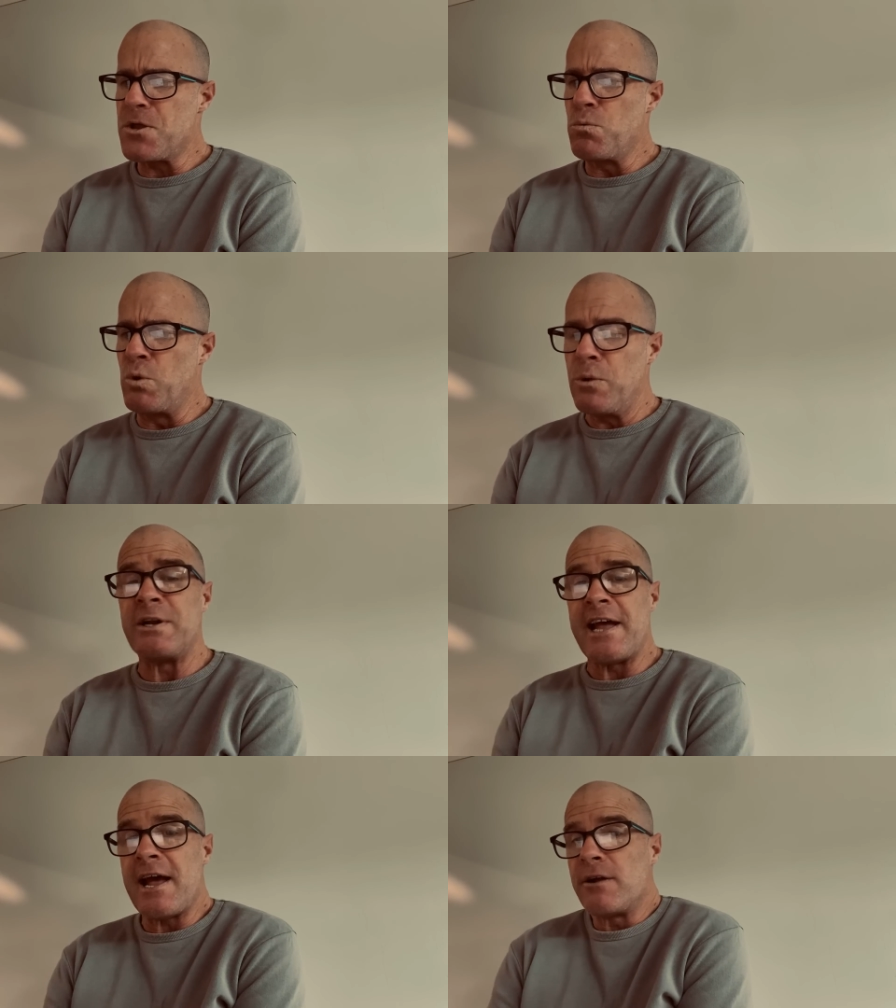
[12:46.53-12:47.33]
We were
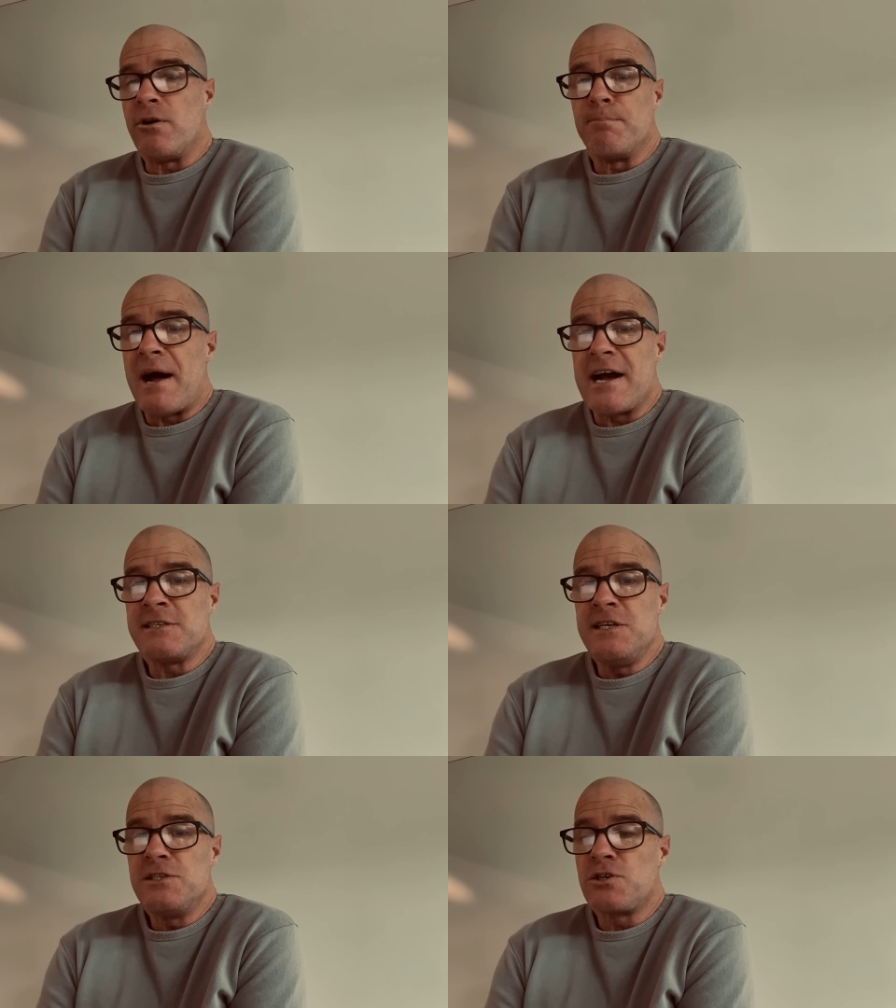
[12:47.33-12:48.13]
down on
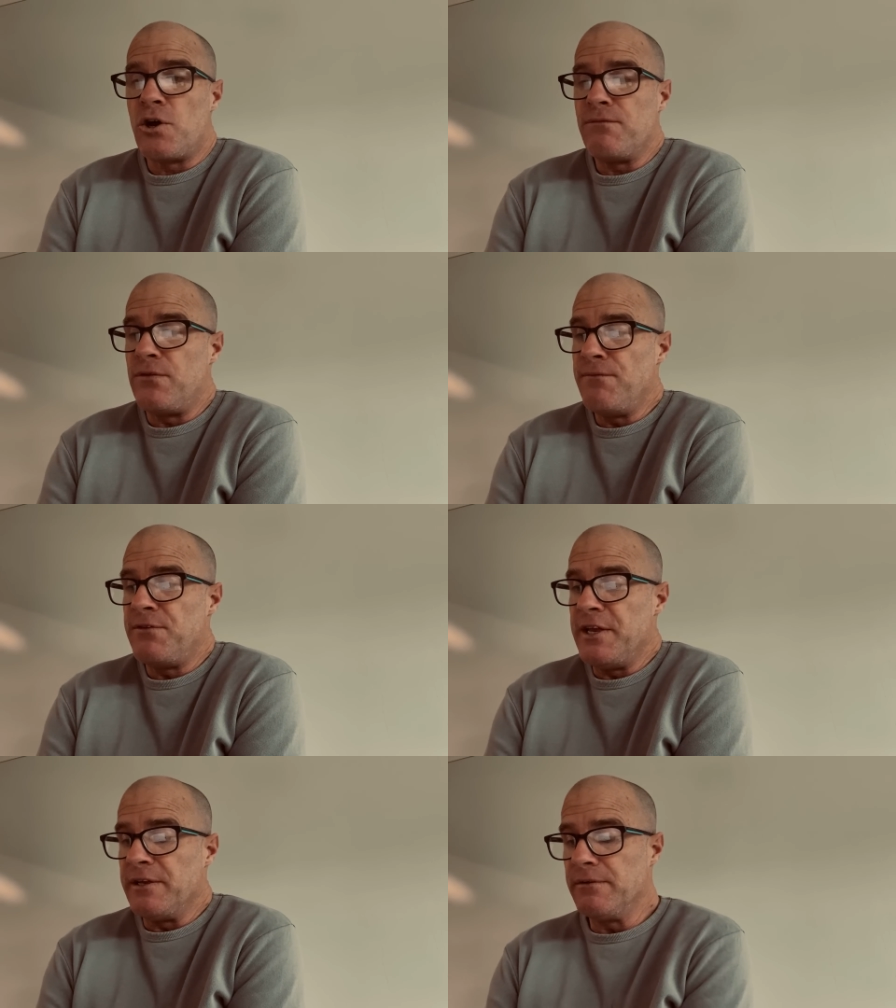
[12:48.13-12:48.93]
marks inside
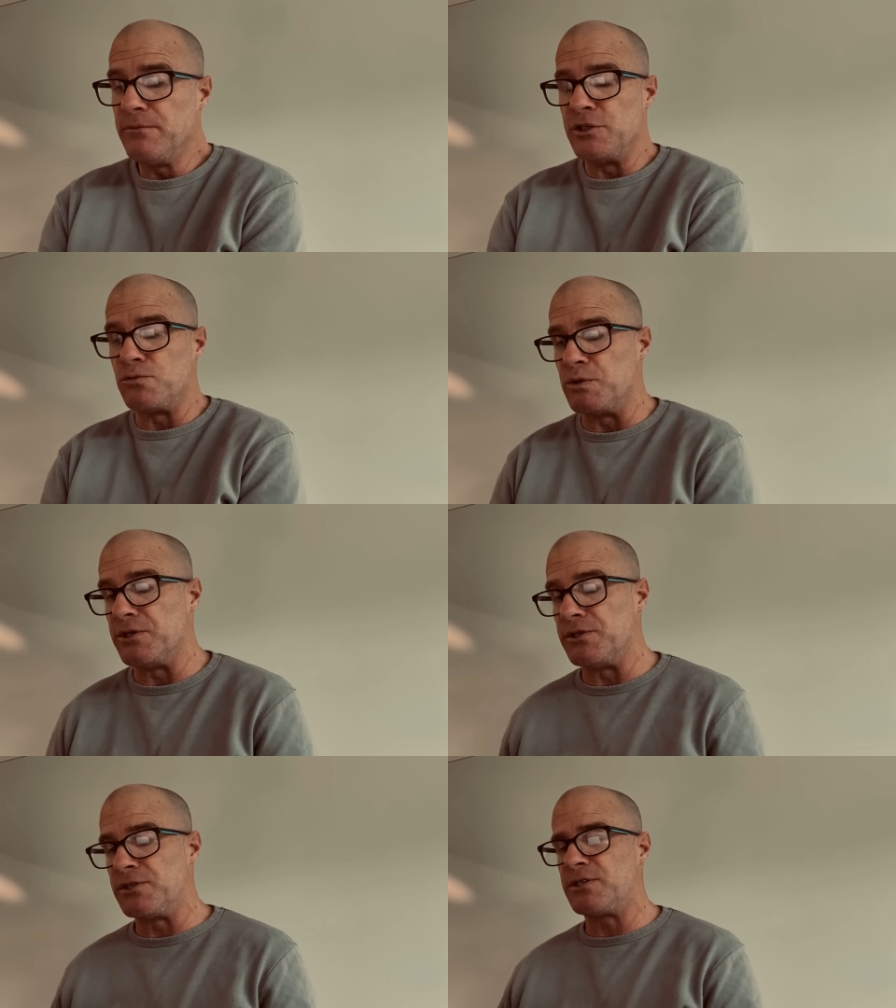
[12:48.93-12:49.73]
50, which
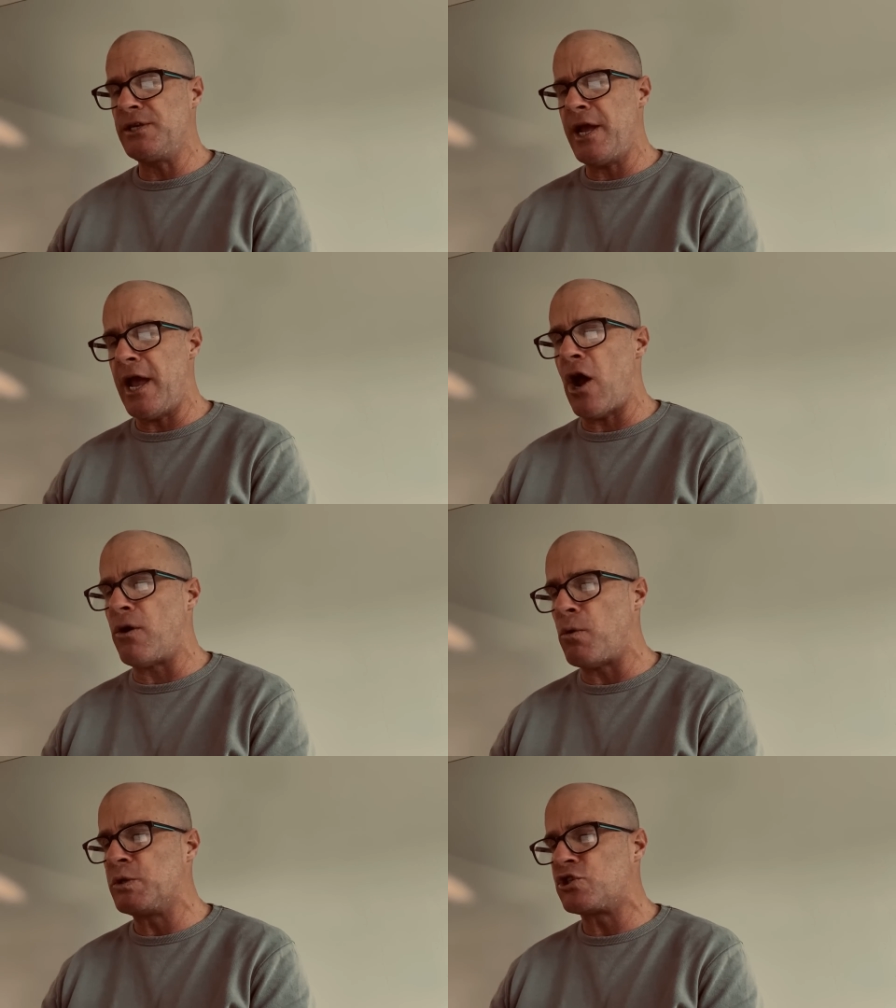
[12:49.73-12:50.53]
was,
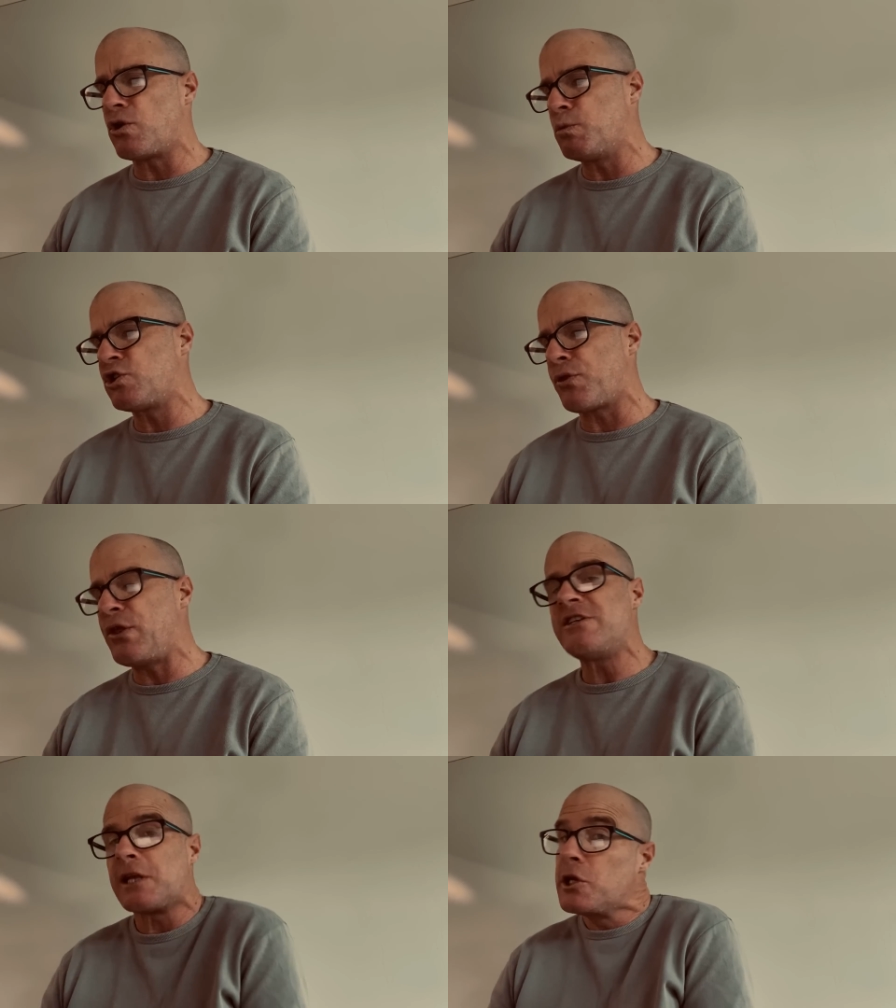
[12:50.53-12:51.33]
which I
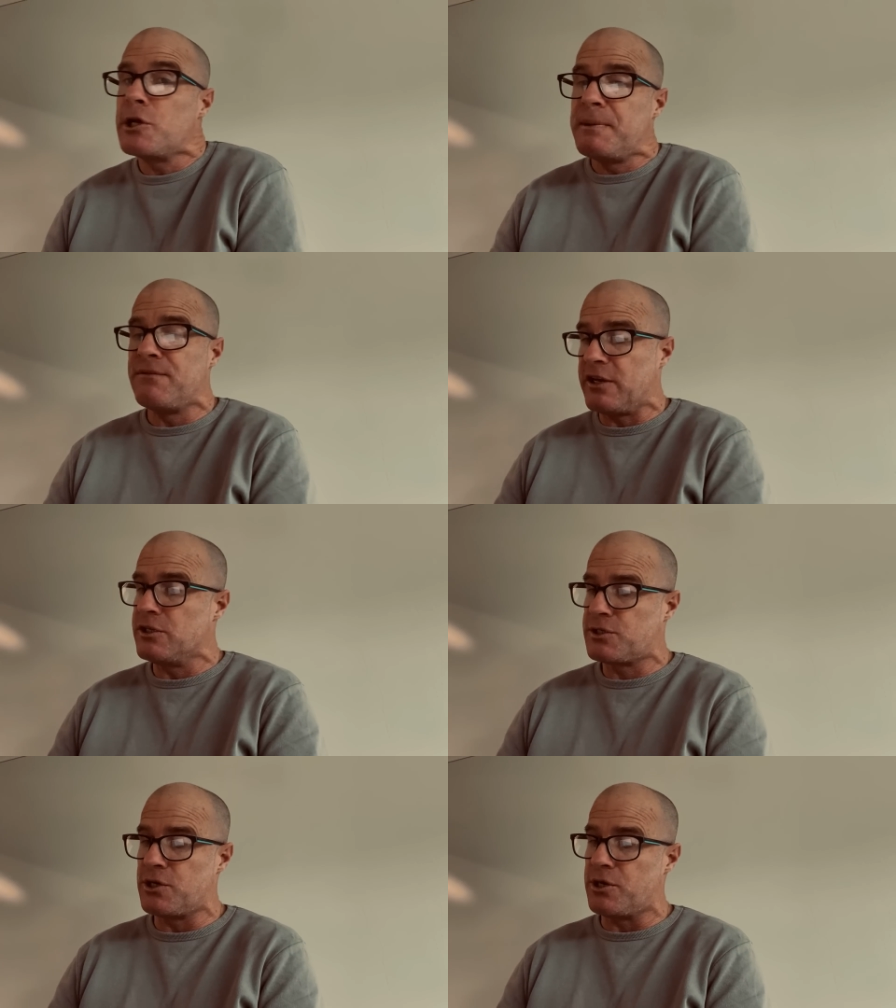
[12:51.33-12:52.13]
think's a little bit of a
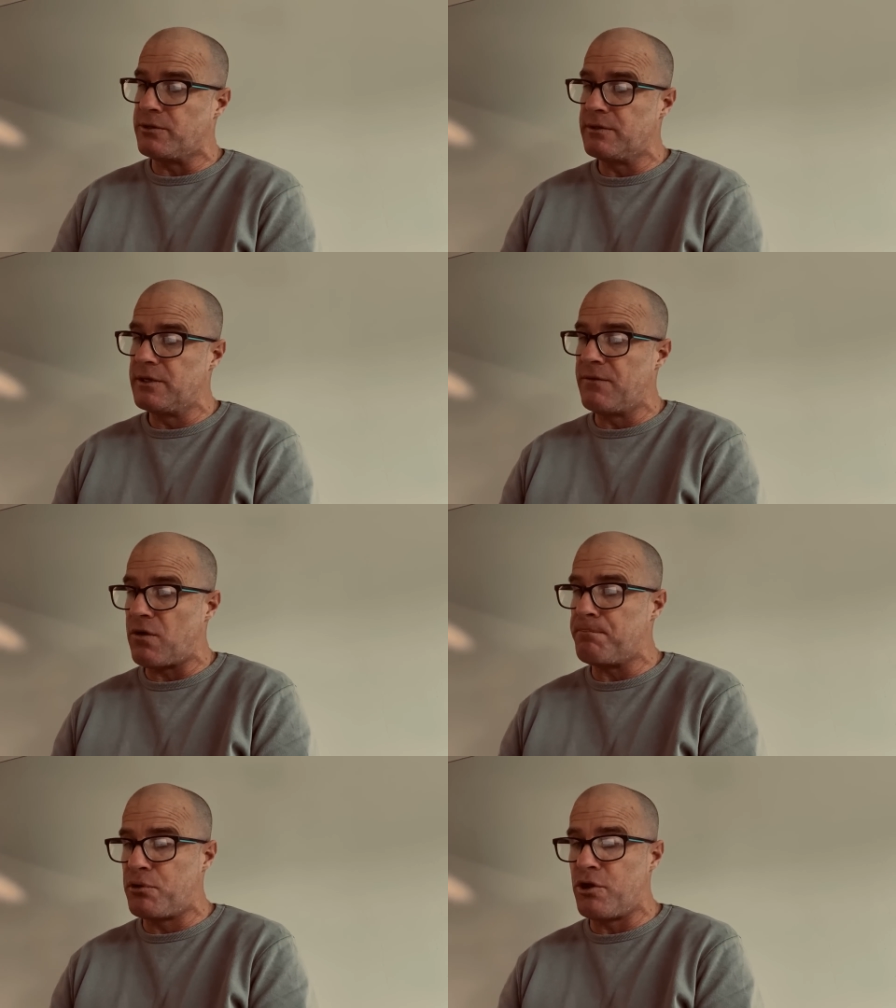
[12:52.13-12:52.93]
concern, if
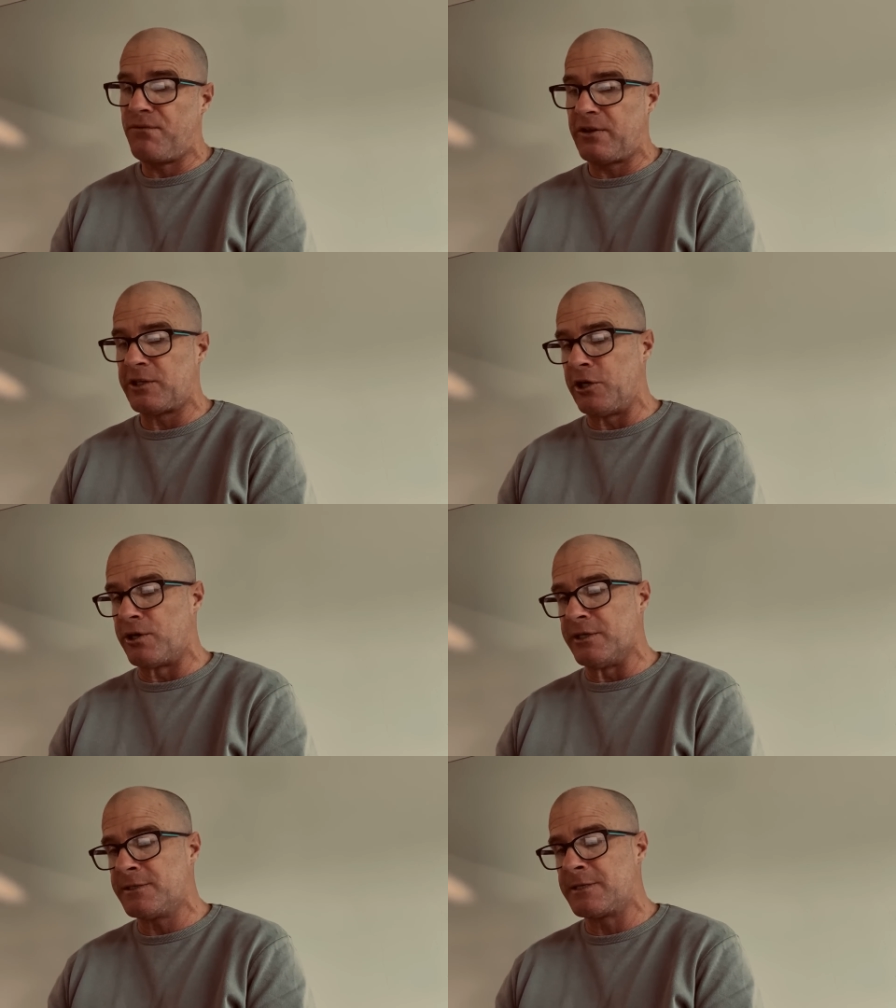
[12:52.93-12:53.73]
I'm perfectly
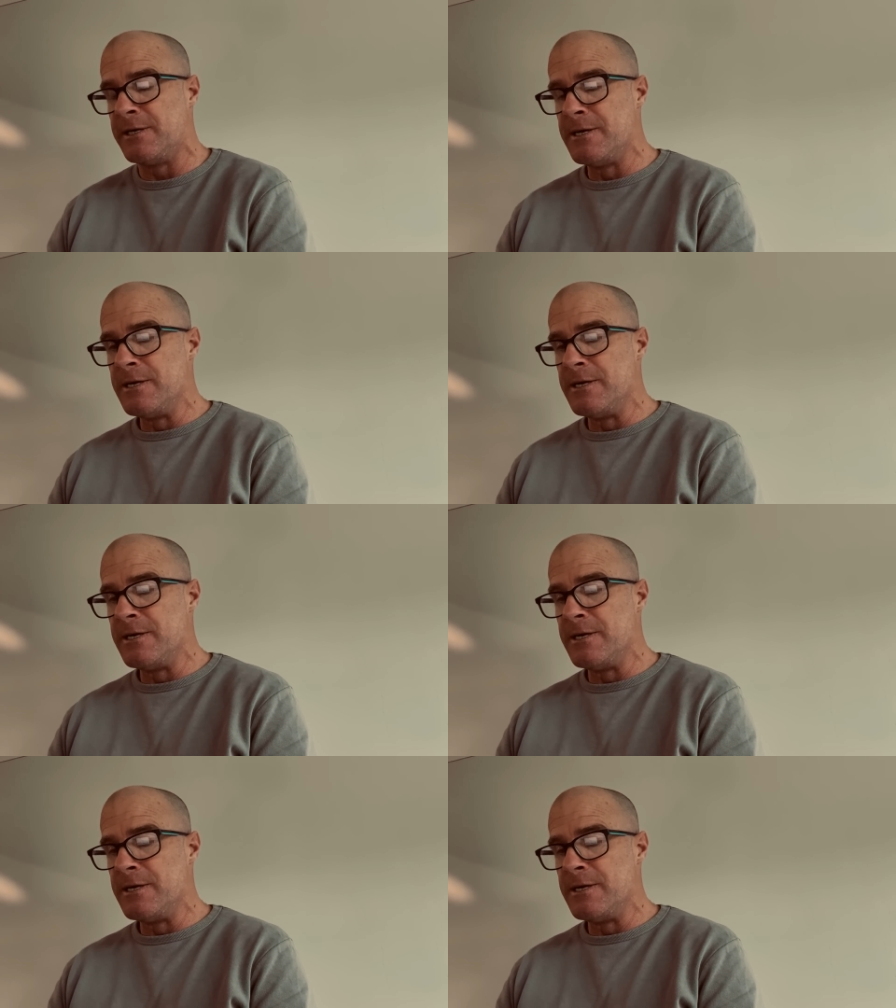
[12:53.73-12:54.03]
honest,